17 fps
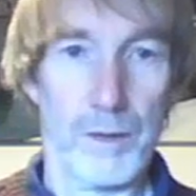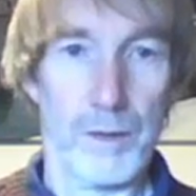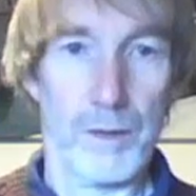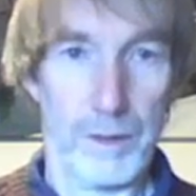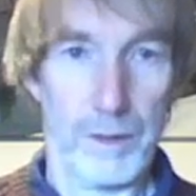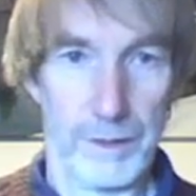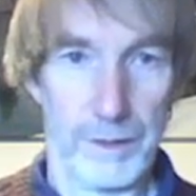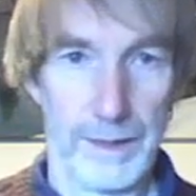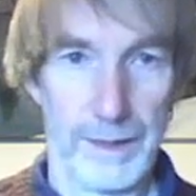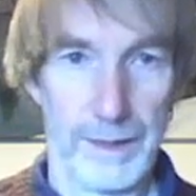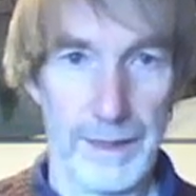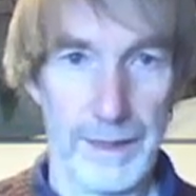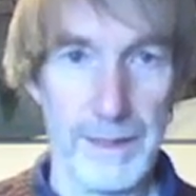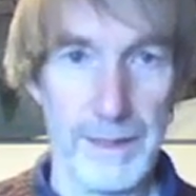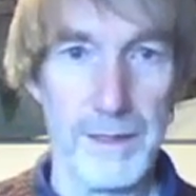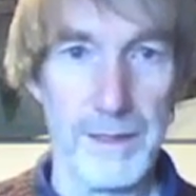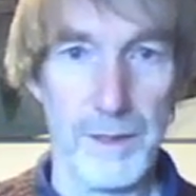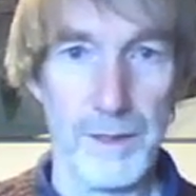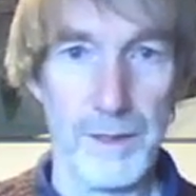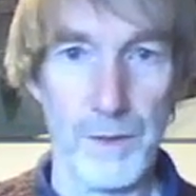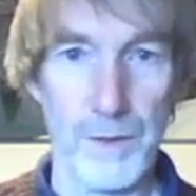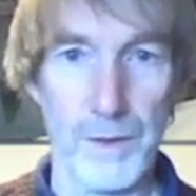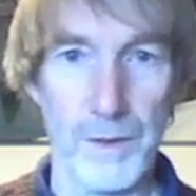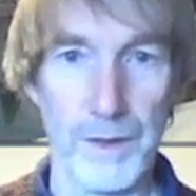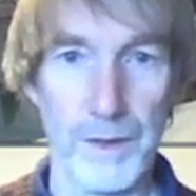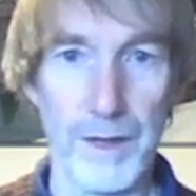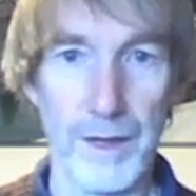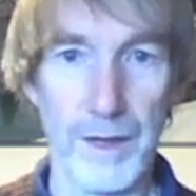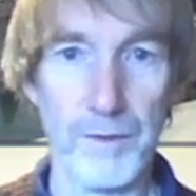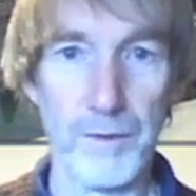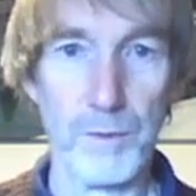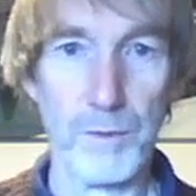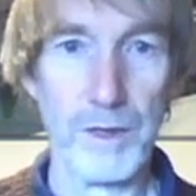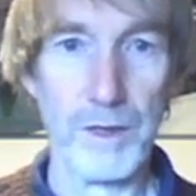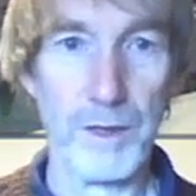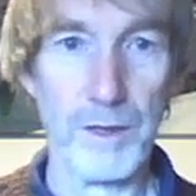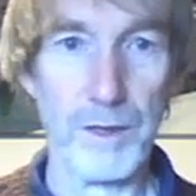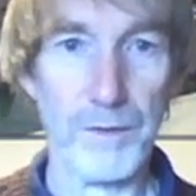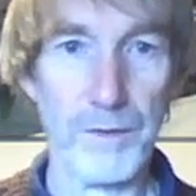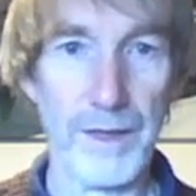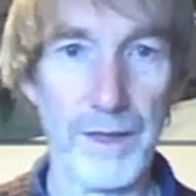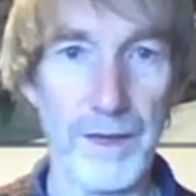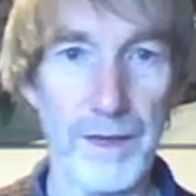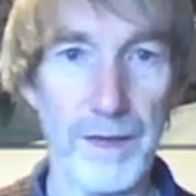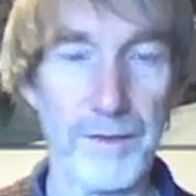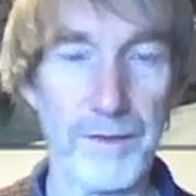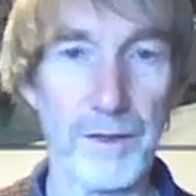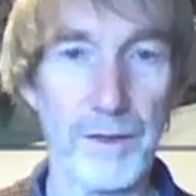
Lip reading: Okay, so how do we use that?